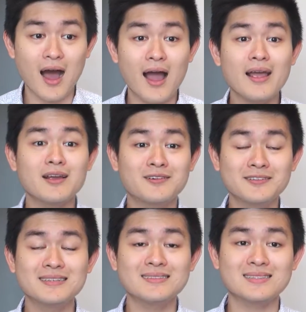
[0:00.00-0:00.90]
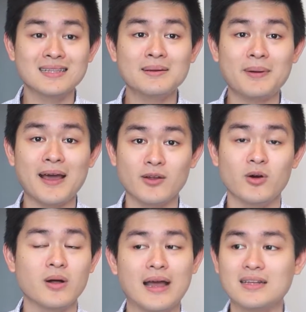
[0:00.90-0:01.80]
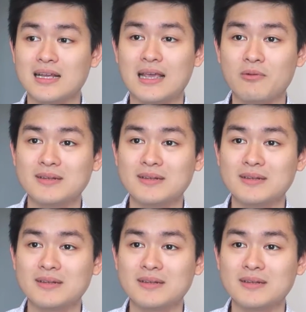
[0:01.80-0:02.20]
I couldn't sleep at all, and he